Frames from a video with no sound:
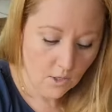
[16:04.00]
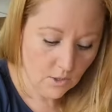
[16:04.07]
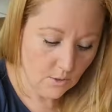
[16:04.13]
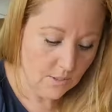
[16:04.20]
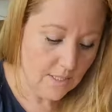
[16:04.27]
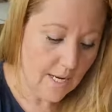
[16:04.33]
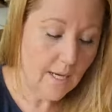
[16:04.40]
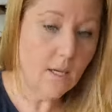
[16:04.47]

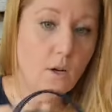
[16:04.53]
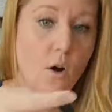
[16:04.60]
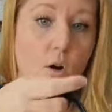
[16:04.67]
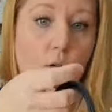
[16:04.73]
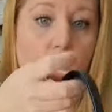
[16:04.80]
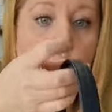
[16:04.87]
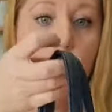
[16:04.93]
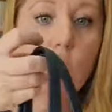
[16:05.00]
So it's not going to
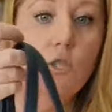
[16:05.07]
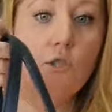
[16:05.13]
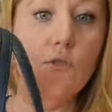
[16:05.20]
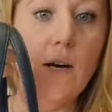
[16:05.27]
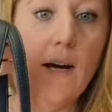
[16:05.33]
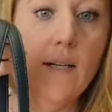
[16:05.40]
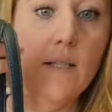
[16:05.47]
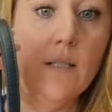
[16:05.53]
hold the
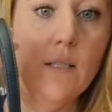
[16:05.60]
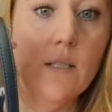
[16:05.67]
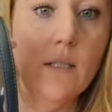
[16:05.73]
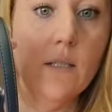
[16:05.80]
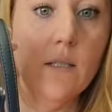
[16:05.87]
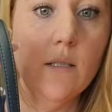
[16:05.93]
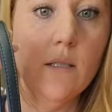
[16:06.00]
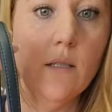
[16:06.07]

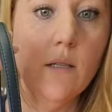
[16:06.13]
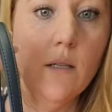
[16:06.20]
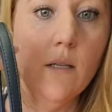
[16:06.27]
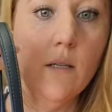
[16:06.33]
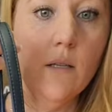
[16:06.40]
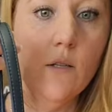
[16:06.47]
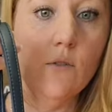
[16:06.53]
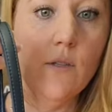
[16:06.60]
stress.
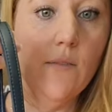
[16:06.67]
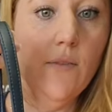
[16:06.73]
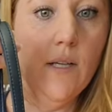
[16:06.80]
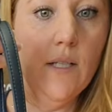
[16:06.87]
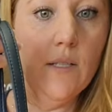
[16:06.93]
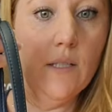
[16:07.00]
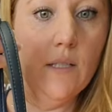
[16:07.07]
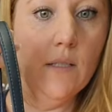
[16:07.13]
The
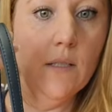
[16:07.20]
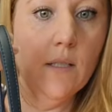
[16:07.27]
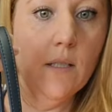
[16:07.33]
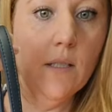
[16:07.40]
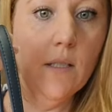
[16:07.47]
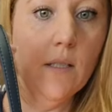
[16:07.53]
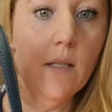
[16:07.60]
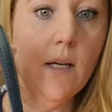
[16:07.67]
rivet
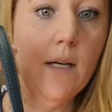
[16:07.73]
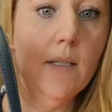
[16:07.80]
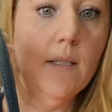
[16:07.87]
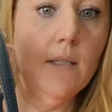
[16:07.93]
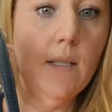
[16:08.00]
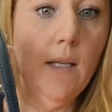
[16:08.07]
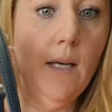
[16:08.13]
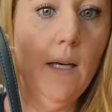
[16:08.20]
isn't,
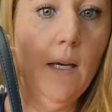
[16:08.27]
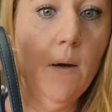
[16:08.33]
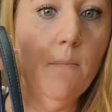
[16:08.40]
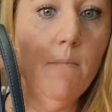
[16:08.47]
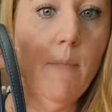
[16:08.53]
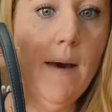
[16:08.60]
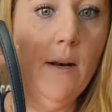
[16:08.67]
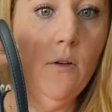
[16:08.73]
because the
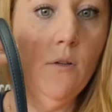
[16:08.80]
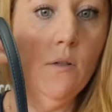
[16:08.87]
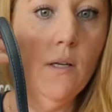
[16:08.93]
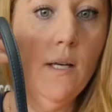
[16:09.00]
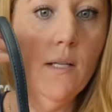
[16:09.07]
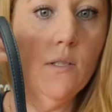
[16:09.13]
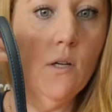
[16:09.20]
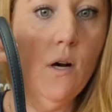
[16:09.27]
metal
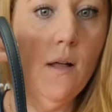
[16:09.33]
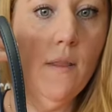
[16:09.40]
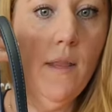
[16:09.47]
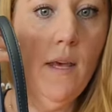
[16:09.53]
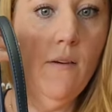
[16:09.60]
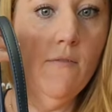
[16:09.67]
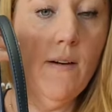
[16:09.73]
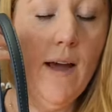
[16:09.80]
is on
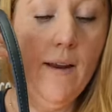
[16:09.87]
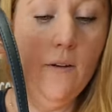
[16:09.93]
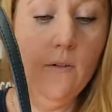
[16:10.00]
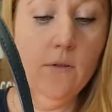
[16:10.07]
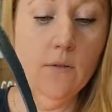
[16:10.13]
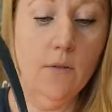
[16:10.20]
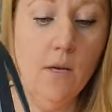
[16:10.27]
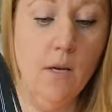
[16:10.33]
the
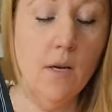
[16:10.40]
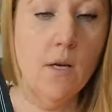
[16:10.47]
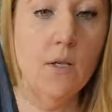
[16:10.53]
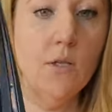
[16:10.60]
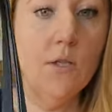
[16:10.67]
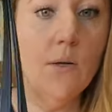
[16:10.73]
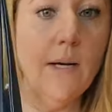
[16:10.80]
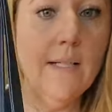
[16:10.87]
vinyl.
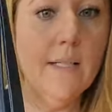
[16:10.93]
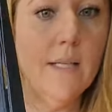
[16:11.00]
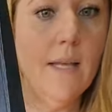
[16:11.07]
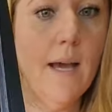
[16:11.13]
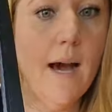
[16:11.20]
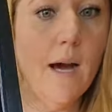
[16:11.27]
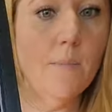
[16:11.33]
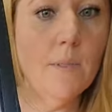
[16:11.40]
So I did
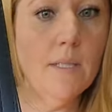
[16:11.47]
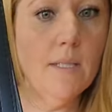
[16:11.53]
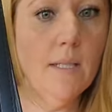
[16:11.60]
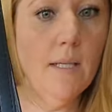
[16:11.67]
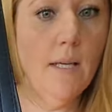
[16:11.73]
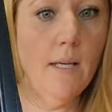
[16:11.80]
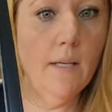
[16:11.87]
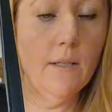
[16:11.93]
the
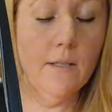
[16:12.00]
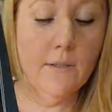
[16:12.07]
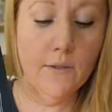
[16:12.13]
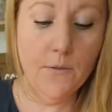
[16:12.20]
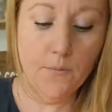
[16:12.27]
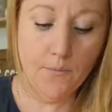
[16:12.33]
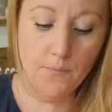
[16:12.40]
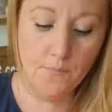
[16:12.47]
opposite
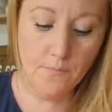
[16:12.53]
here.